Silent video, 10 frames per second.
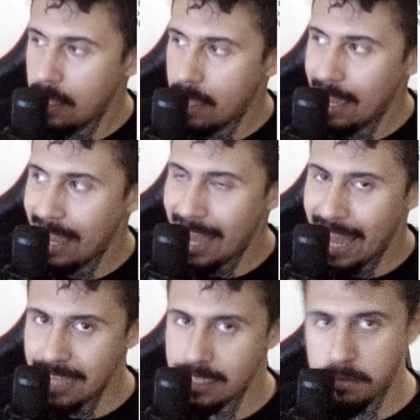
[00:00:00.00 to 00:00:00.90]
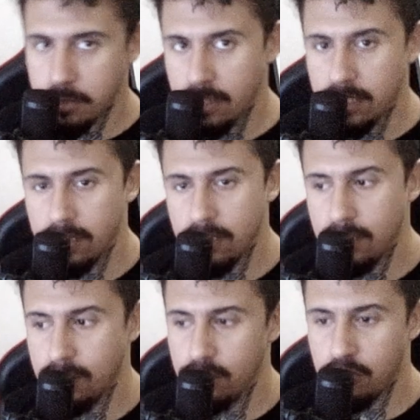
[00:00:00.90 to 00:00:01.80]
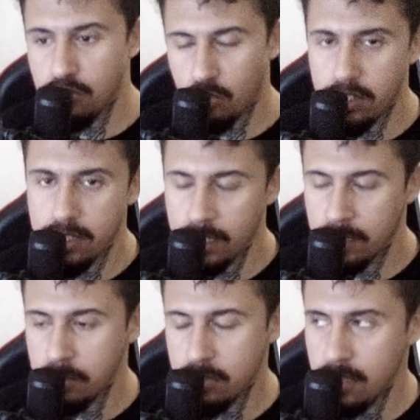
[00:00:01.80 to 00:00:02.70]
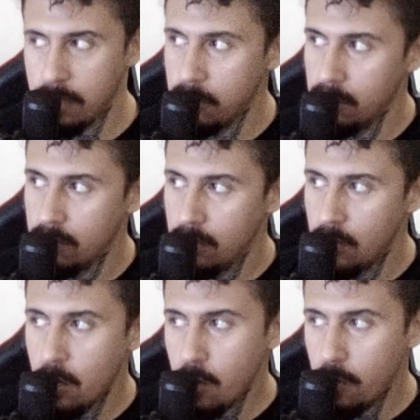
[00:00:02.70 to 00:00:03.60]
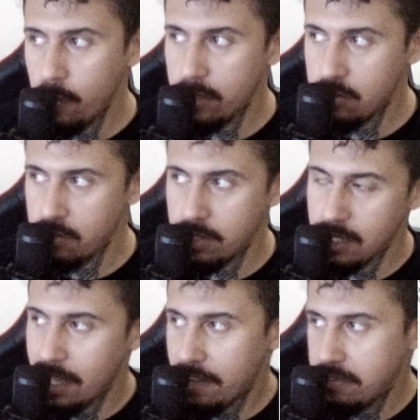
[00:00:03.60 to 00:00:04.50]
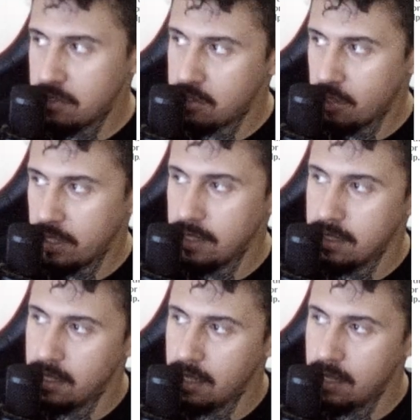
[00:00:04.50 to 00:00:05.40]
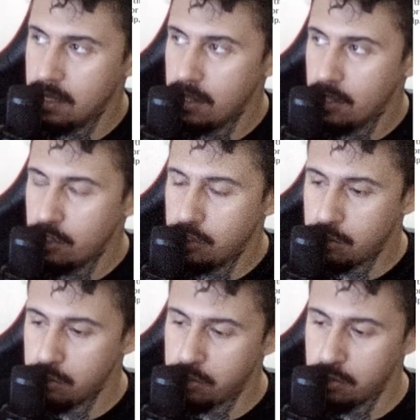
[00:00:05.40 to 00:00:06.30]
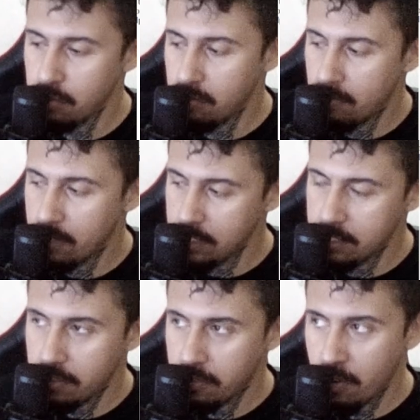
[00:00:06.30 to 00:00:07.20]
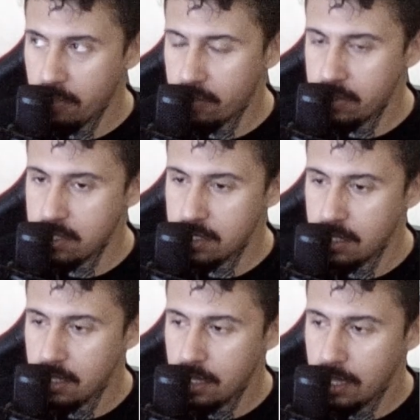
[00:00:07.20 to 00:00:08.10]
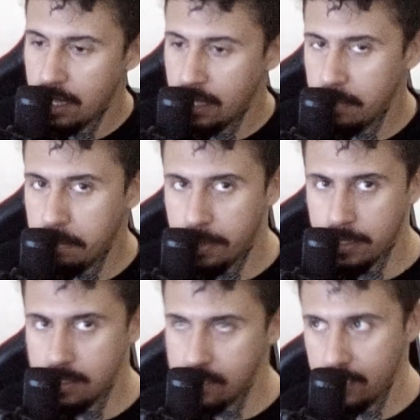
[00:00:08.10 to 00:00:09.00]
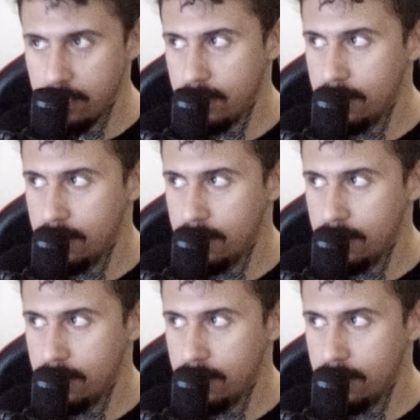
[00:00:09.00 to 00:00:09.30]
has a book stored in the books table, we are doing the left join to show the list of authors independently,